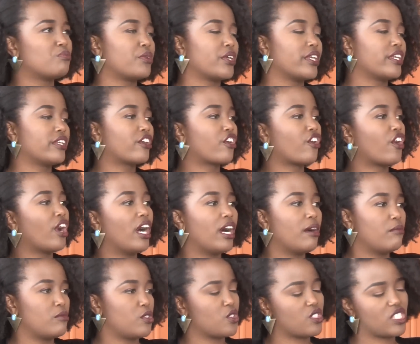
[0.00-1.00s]

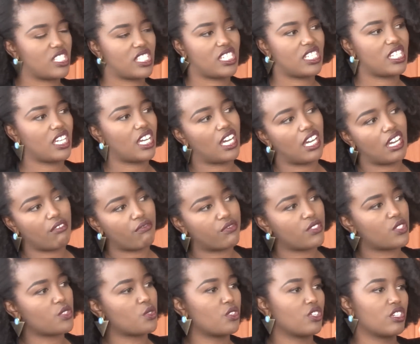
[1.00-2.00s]
breadcrumbed or
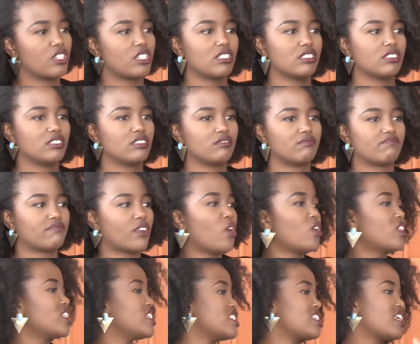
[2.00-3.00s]
stuffed or
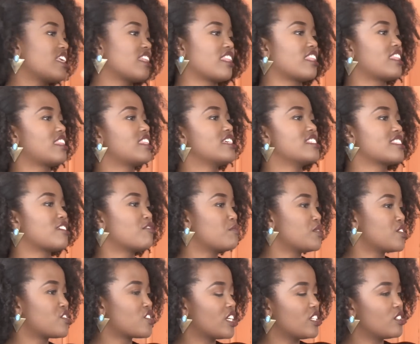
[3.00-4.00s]
all these other things
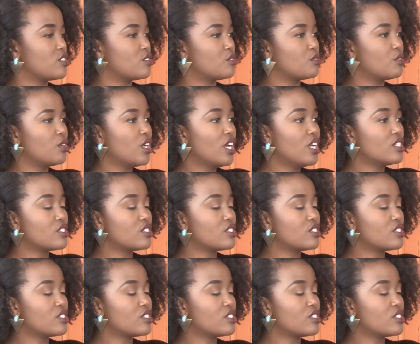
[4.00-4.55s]
I've been trying to do.